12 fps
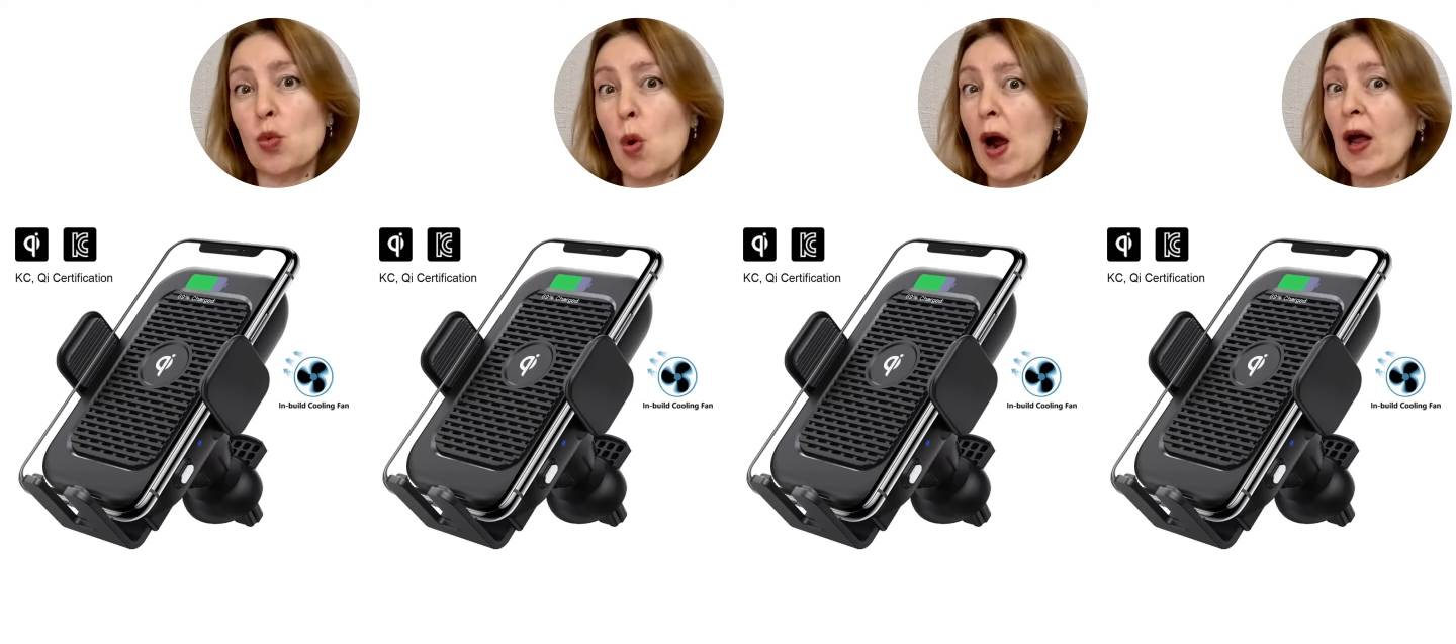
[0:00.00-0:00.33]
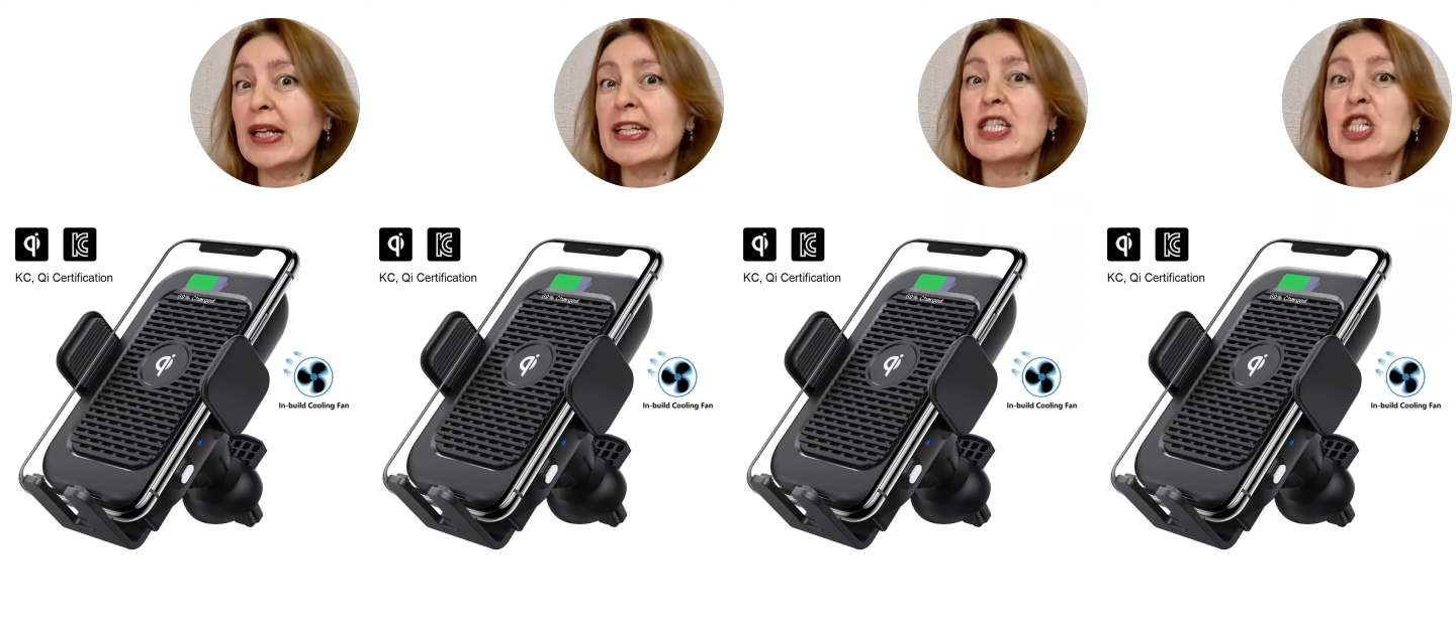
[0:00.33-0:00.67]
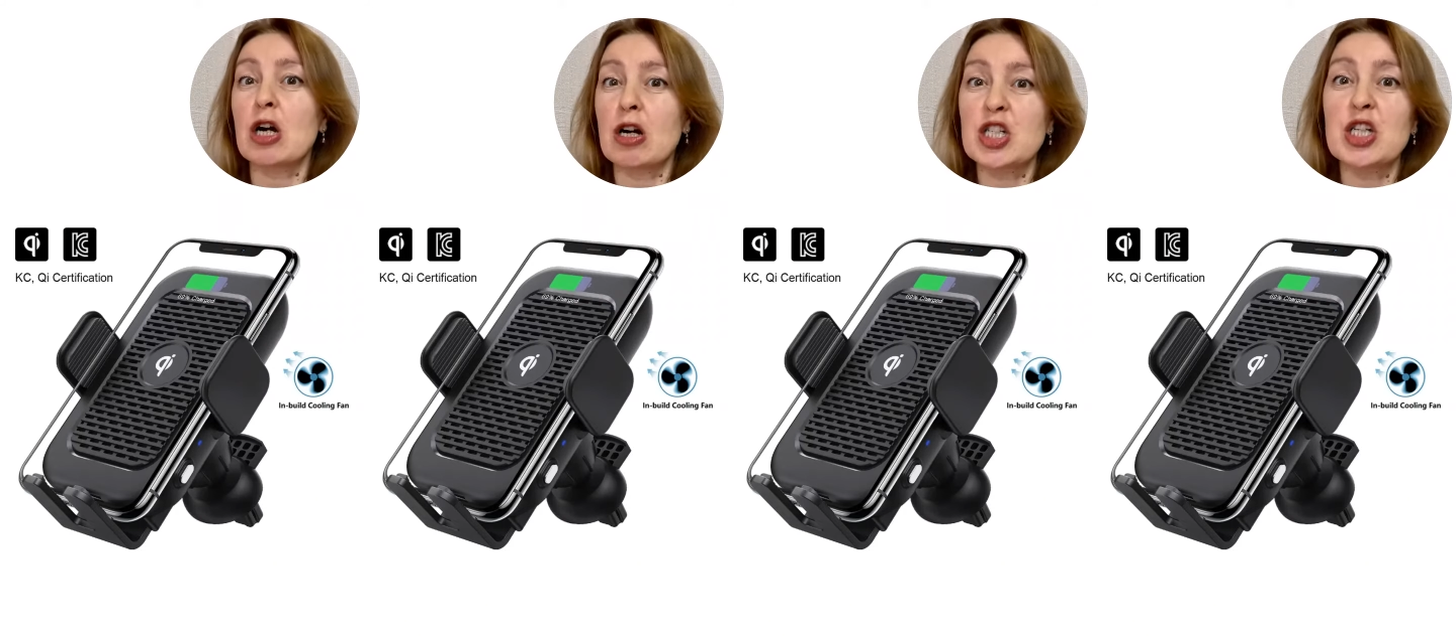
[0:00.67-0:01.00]
wireless
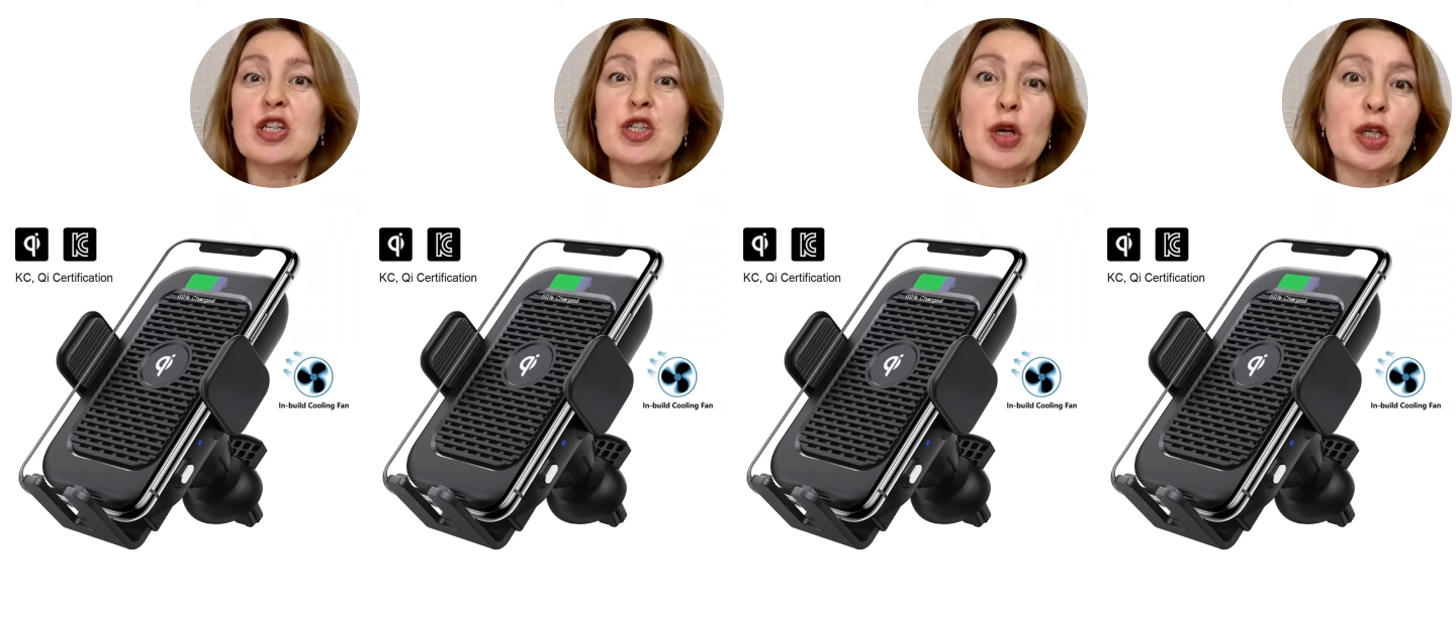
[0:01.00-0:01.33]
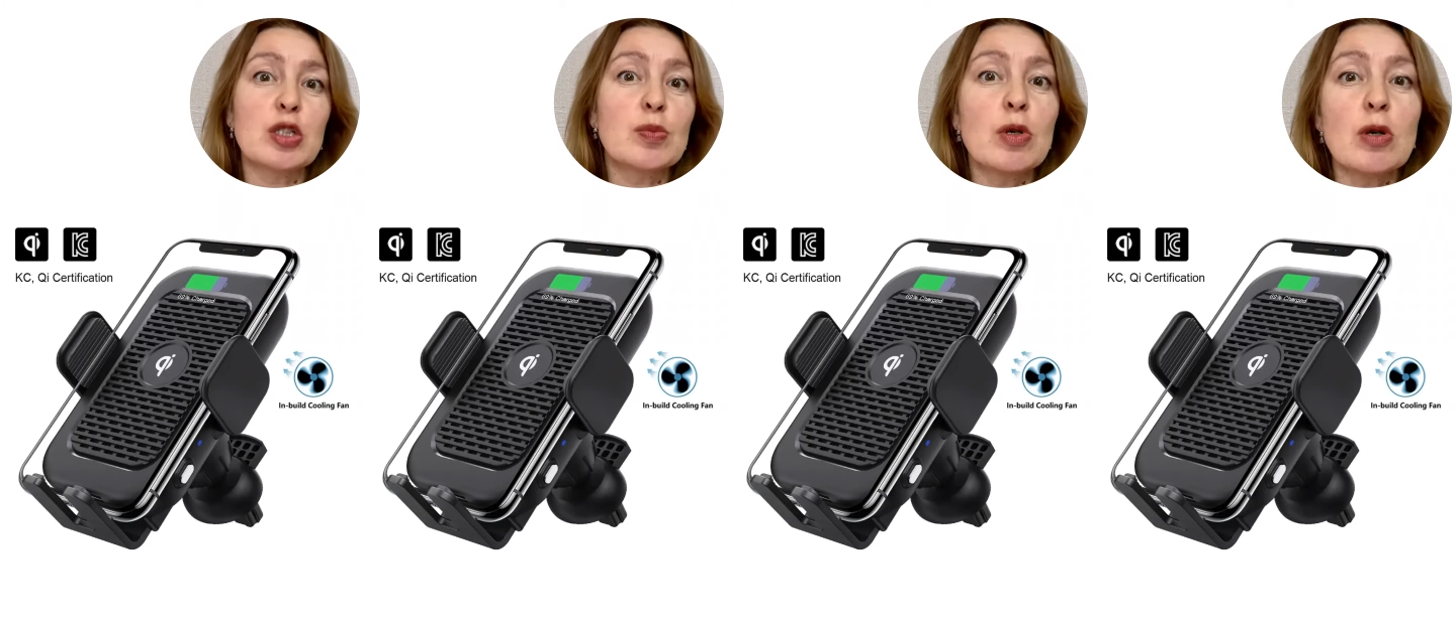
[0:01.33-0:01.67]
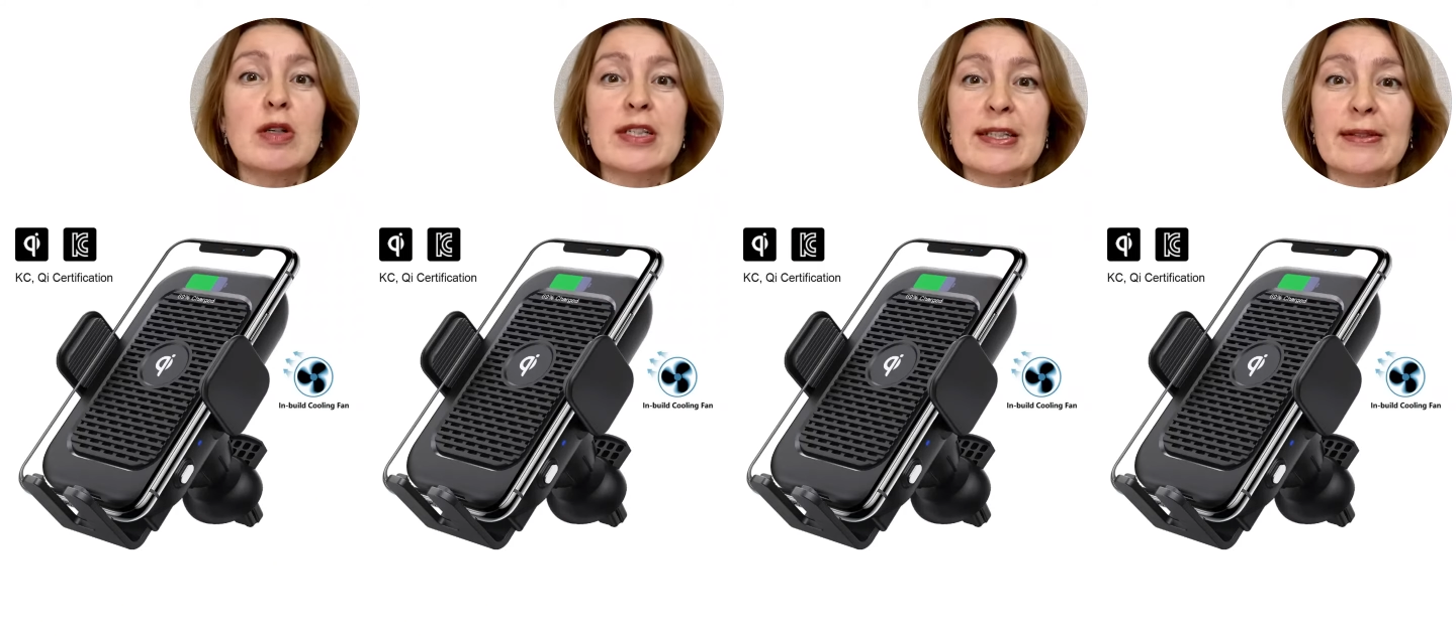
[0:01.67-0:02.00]
charging circuit
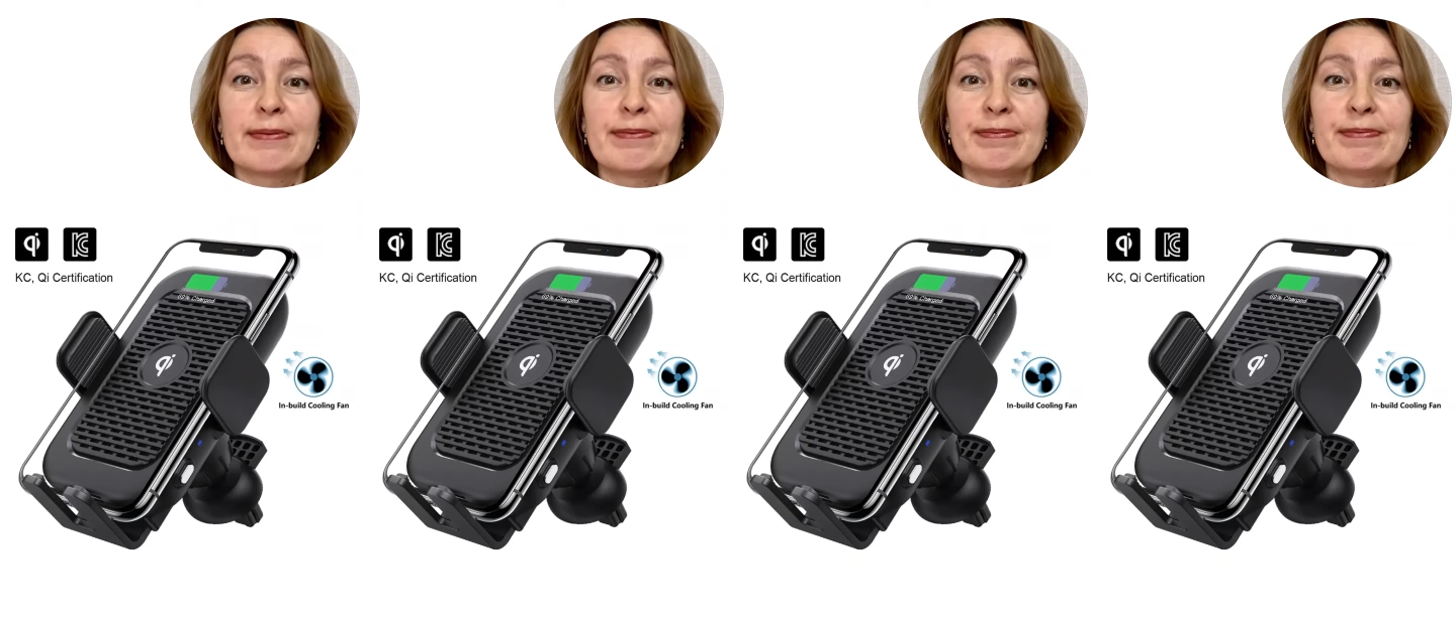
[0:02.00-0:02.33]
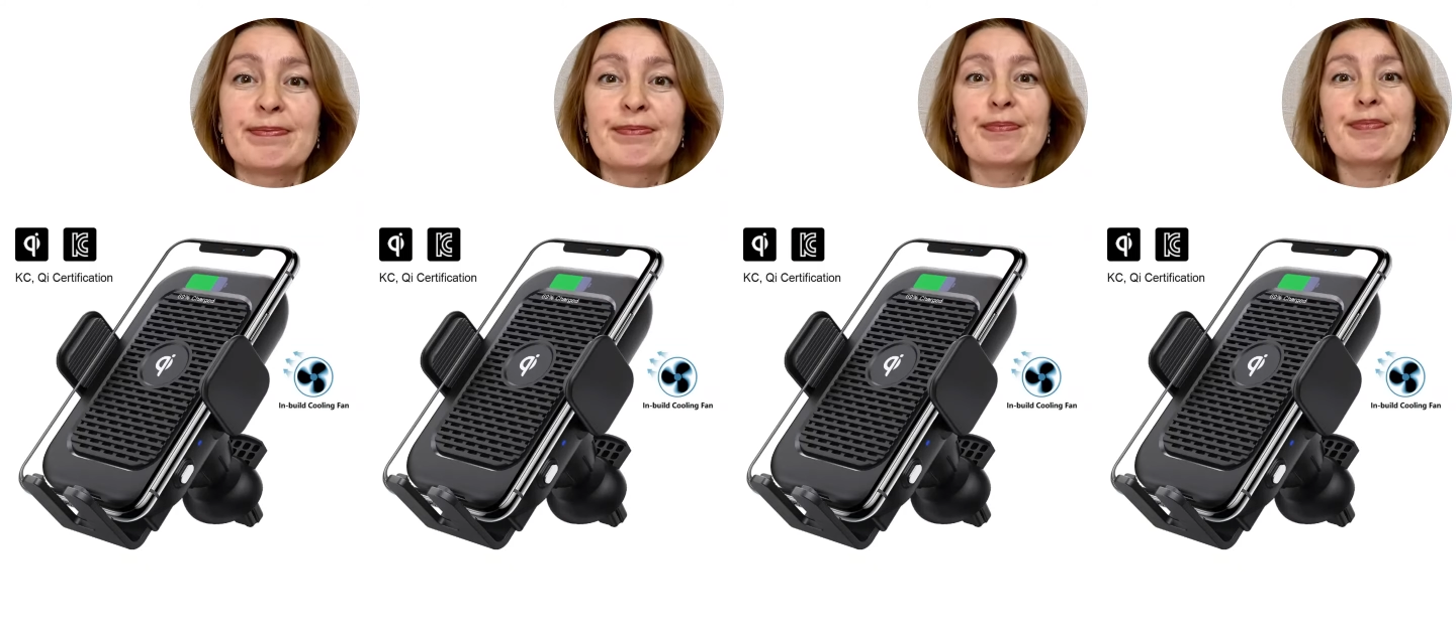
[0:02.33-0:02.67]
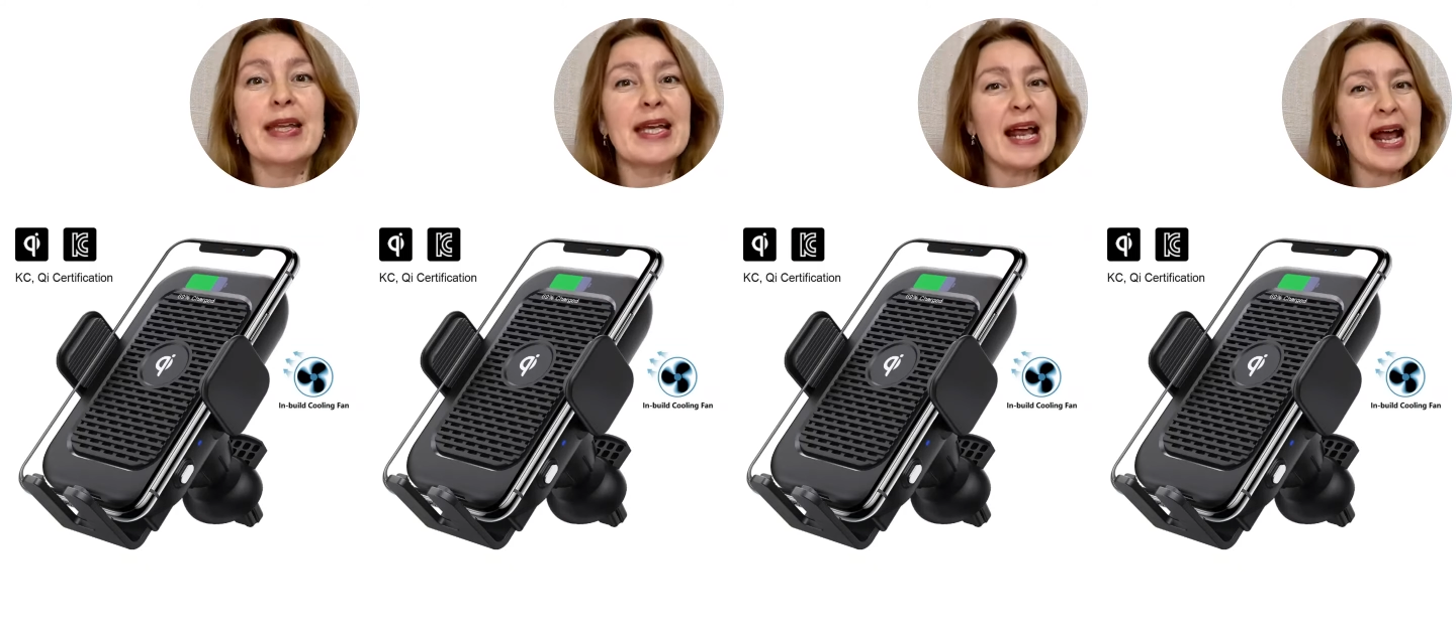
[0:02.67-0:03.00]
board.
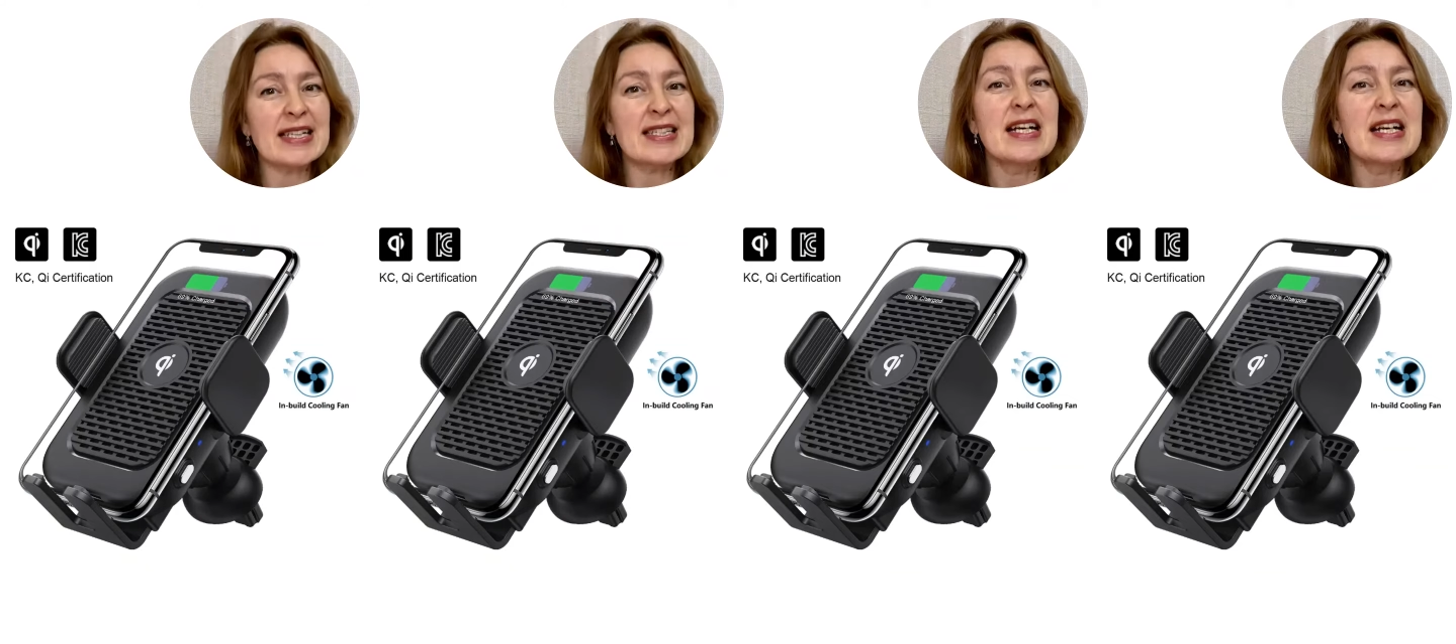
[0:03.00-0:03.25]
It has